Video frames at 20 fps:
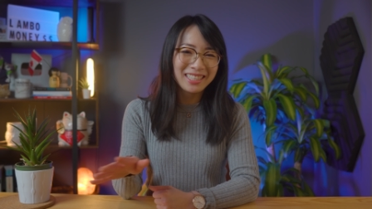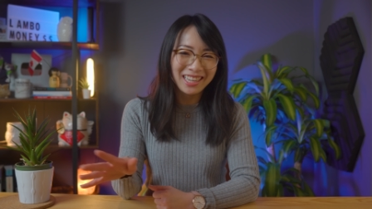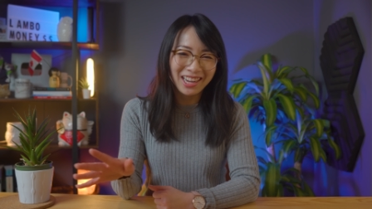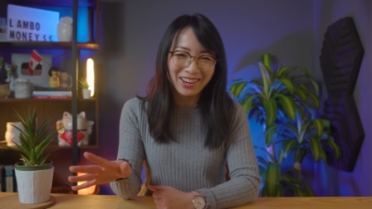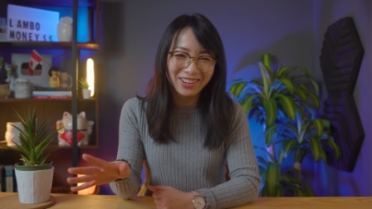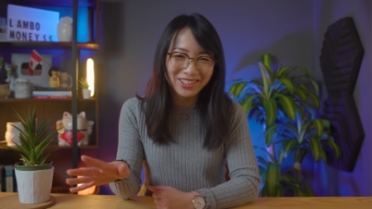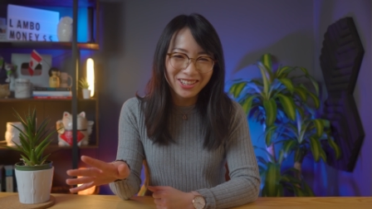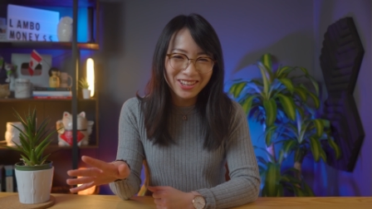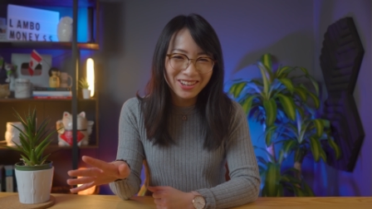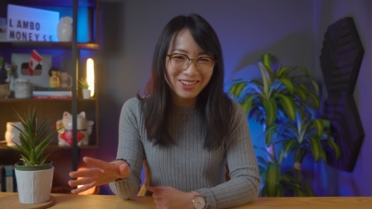
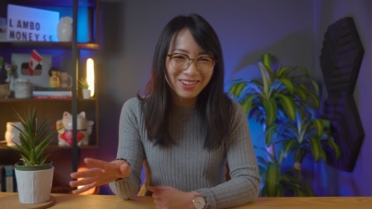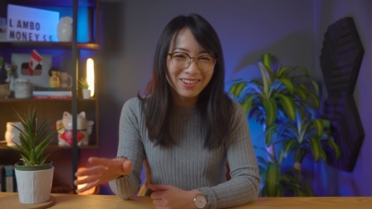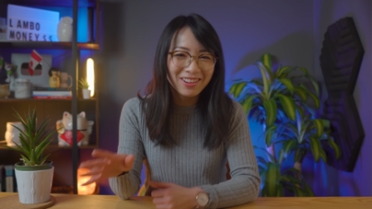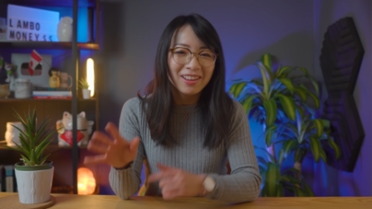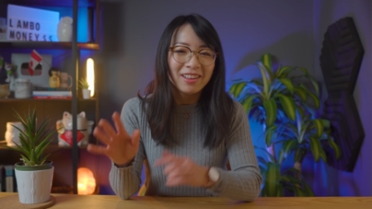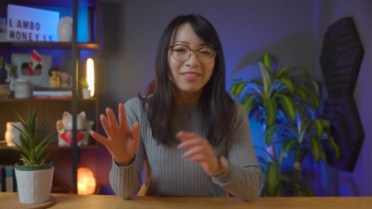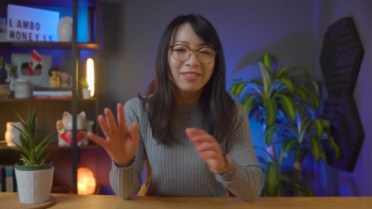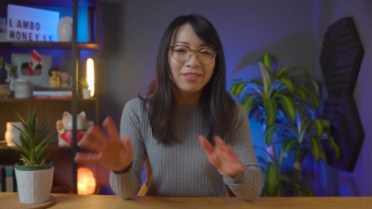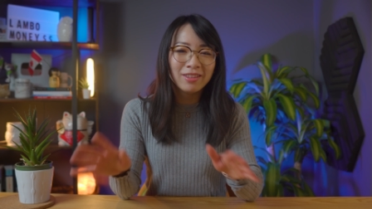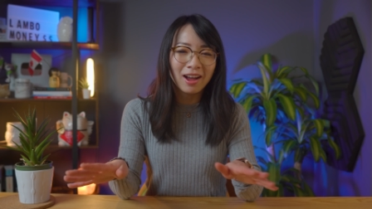tell you,
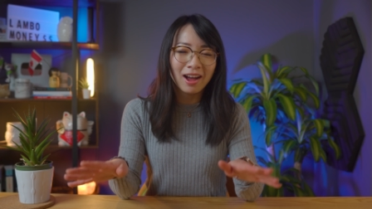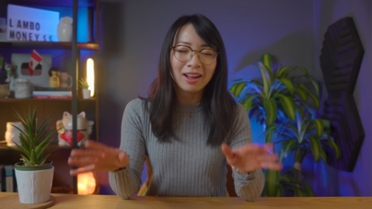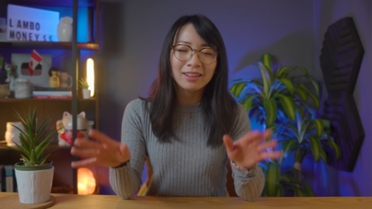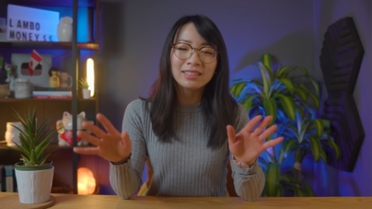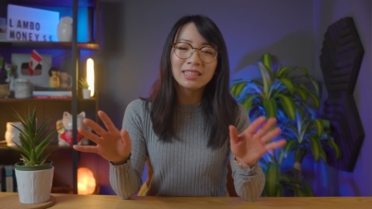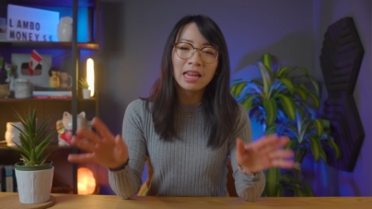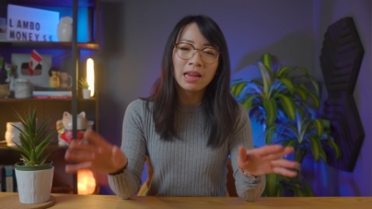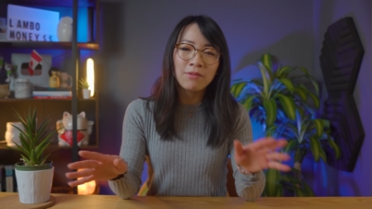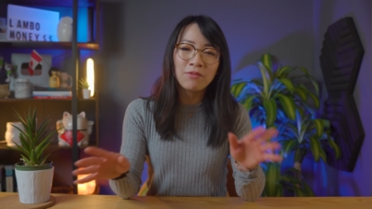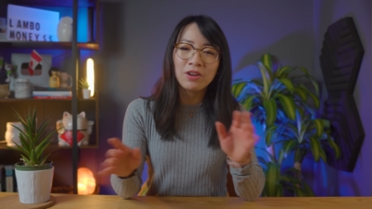
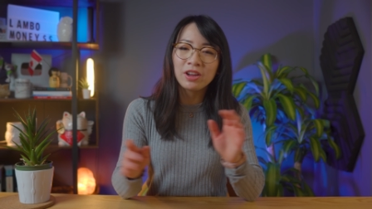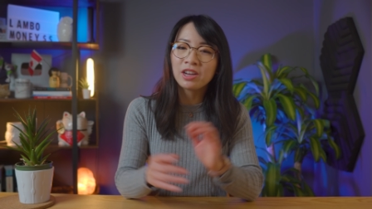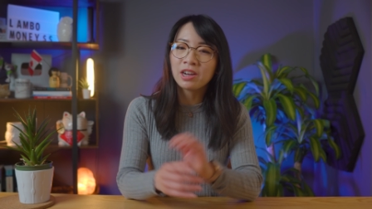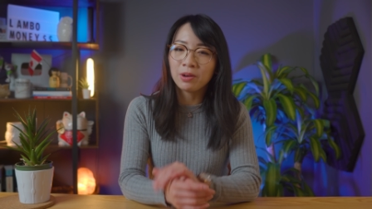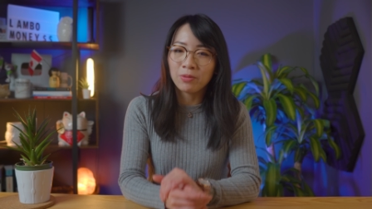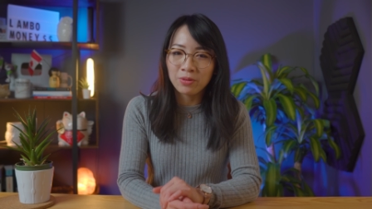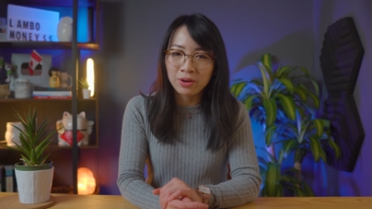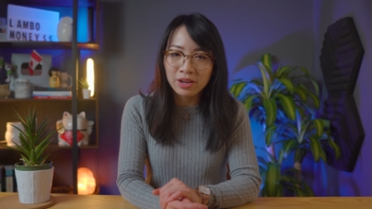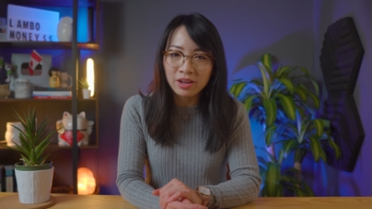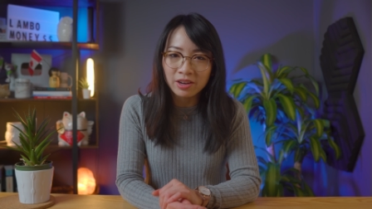not every
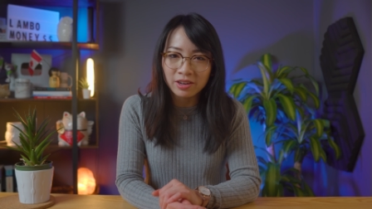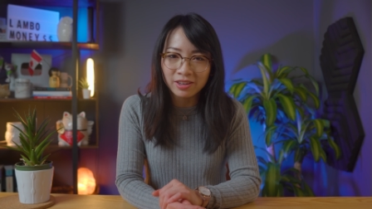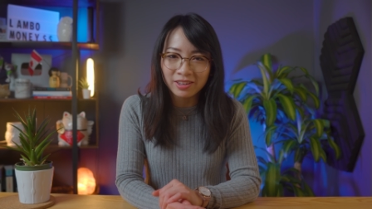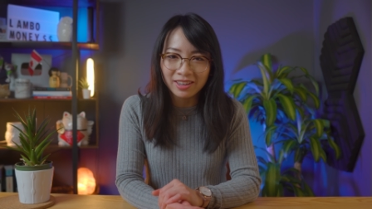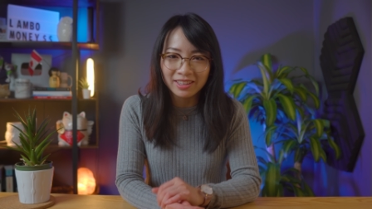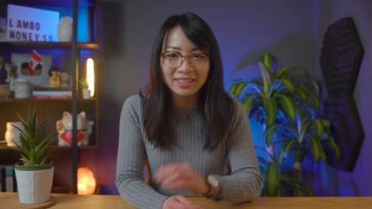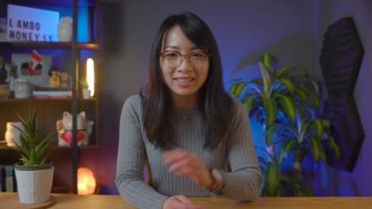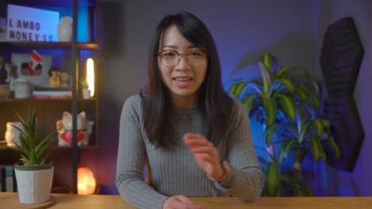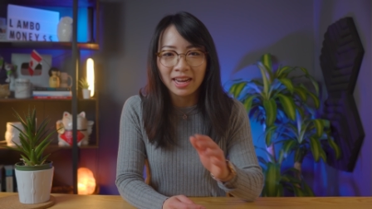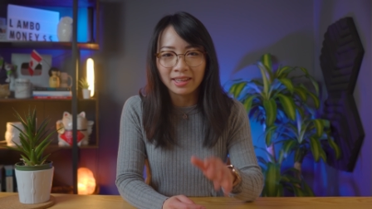career
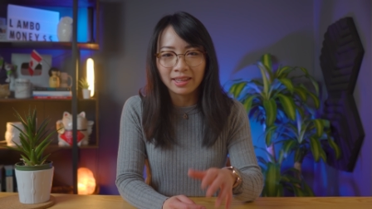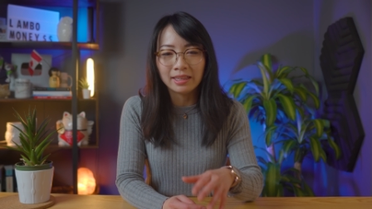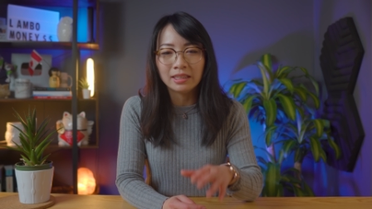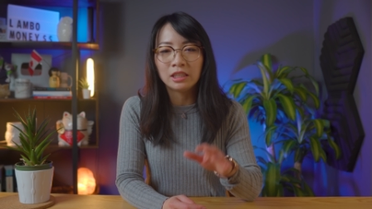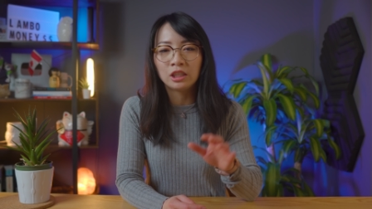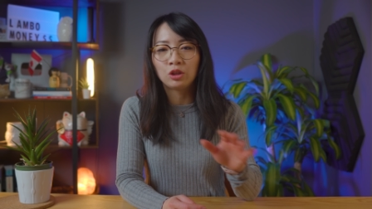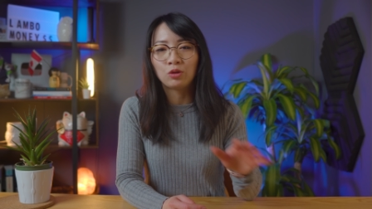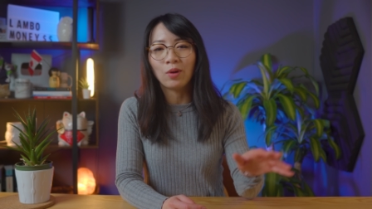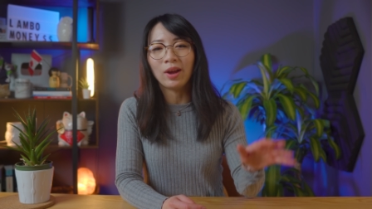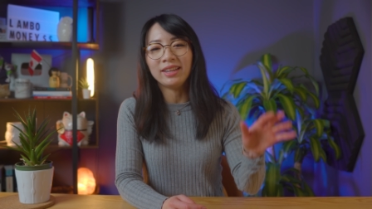is getting
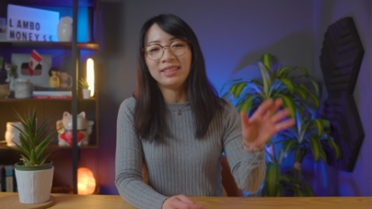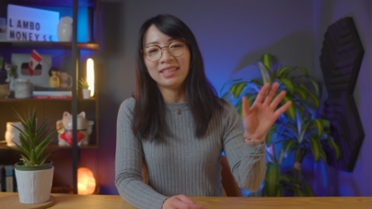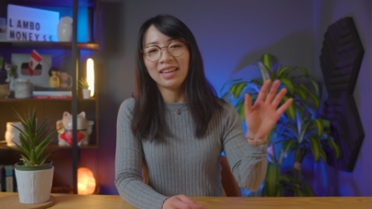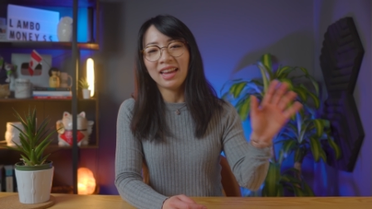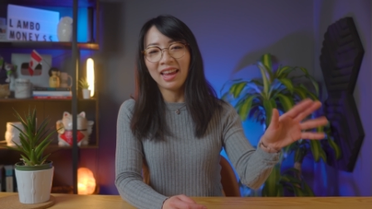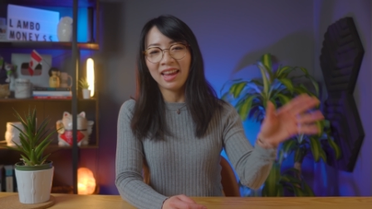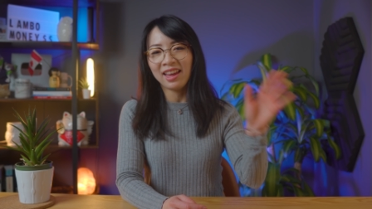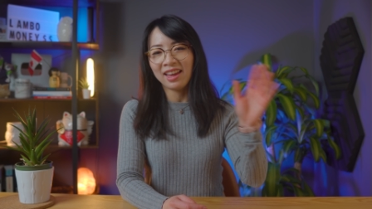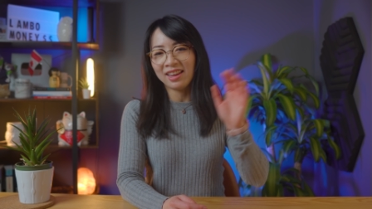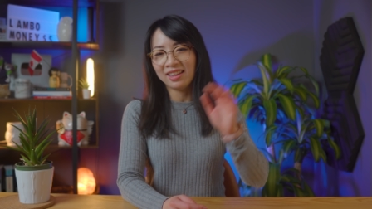straight
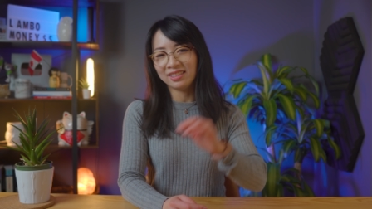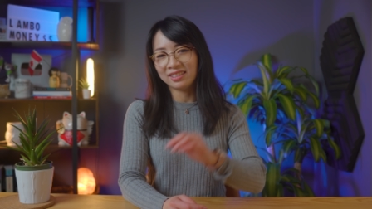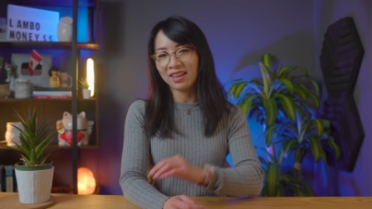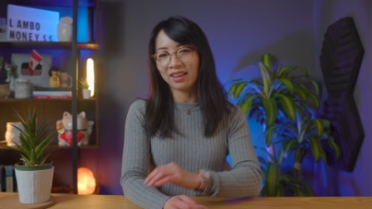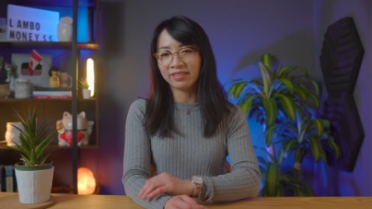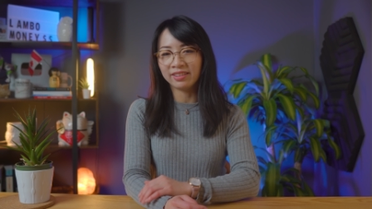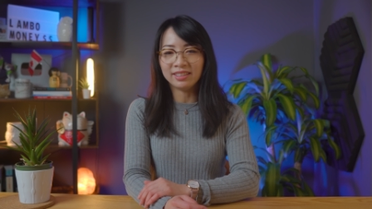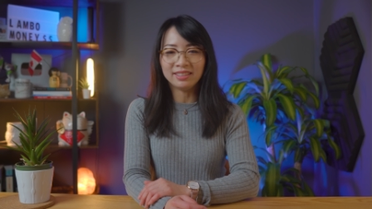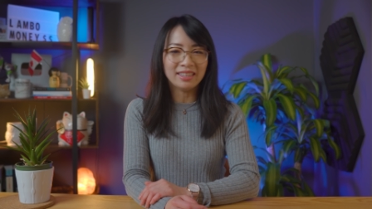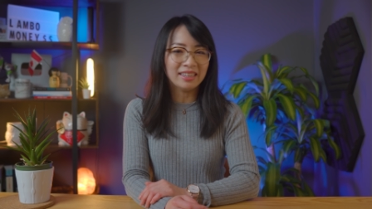A's
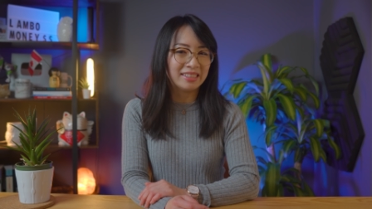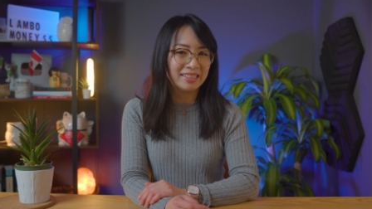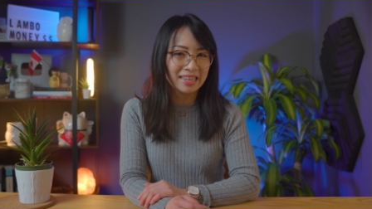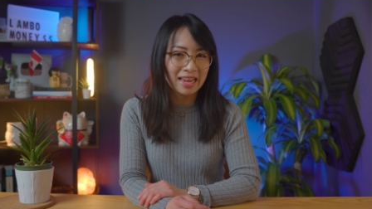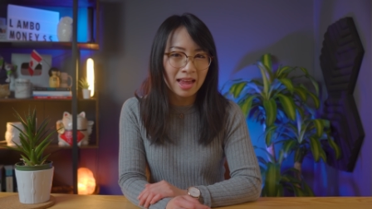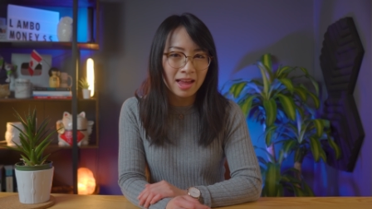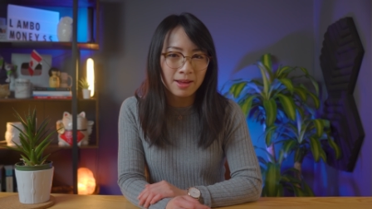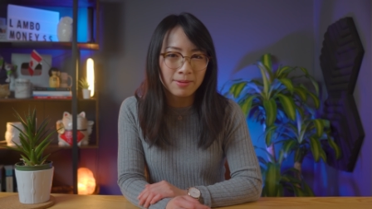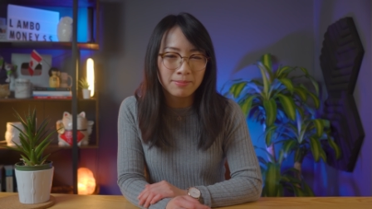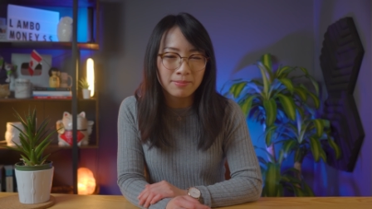on this
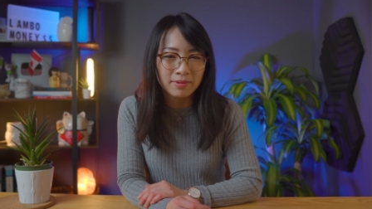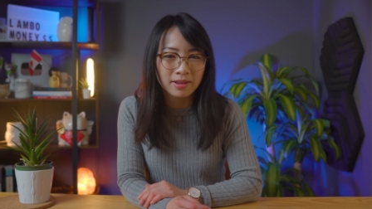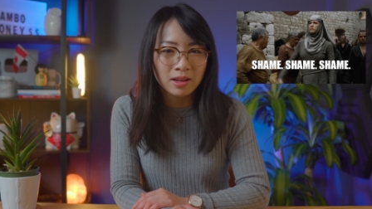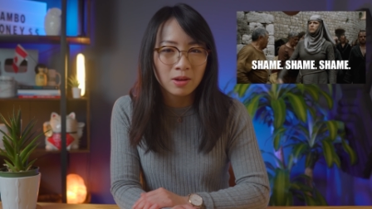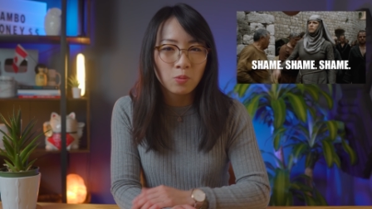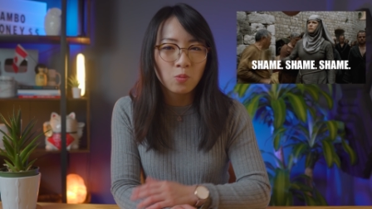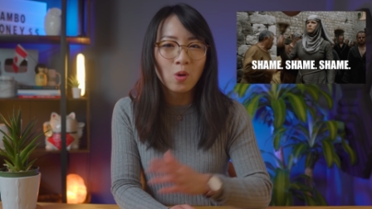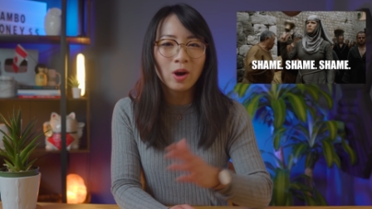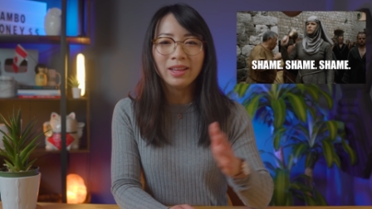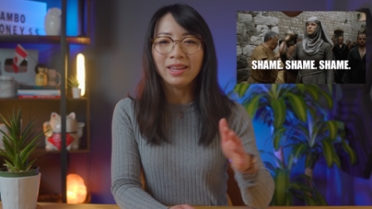exam.
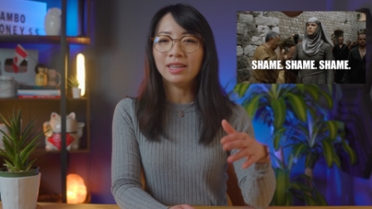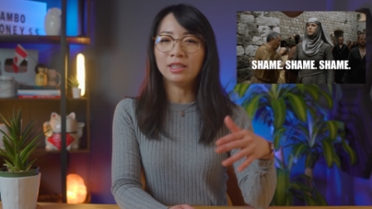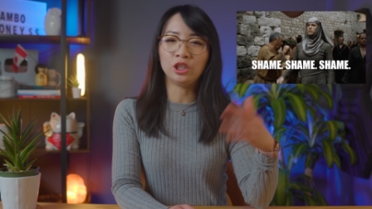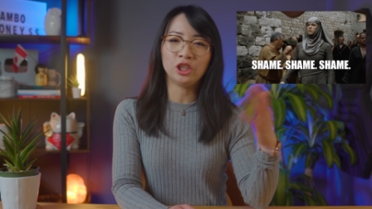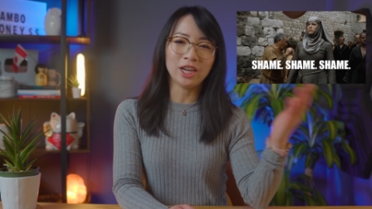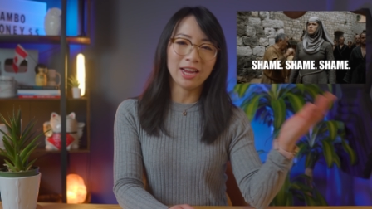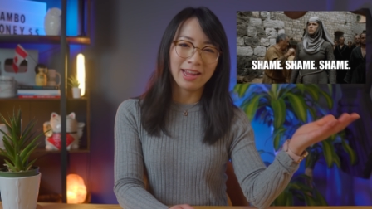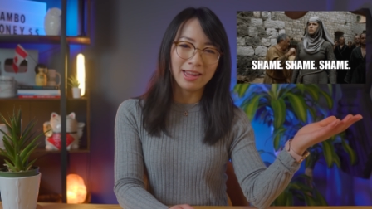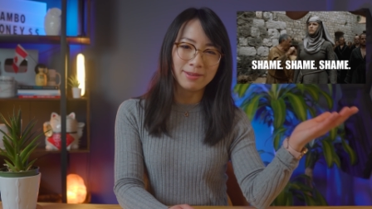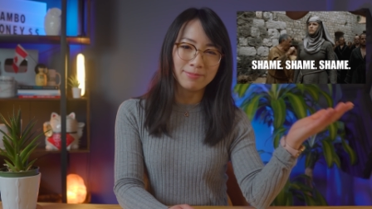What a
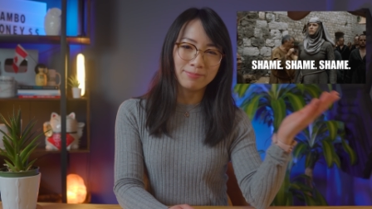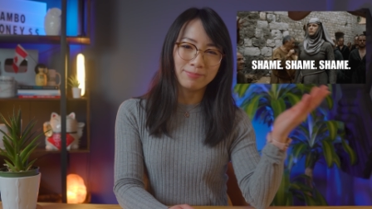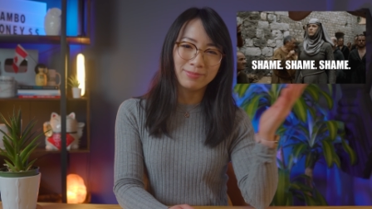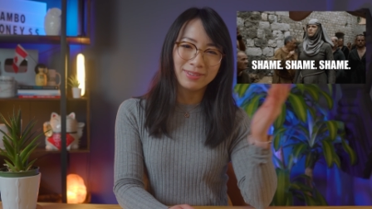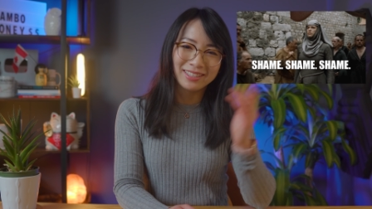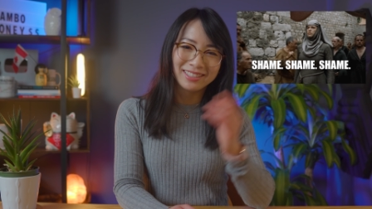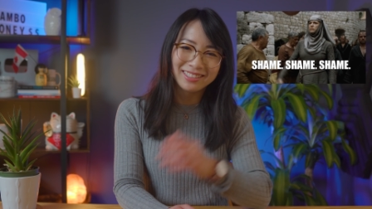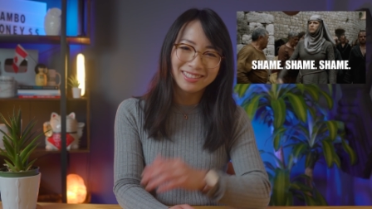shame.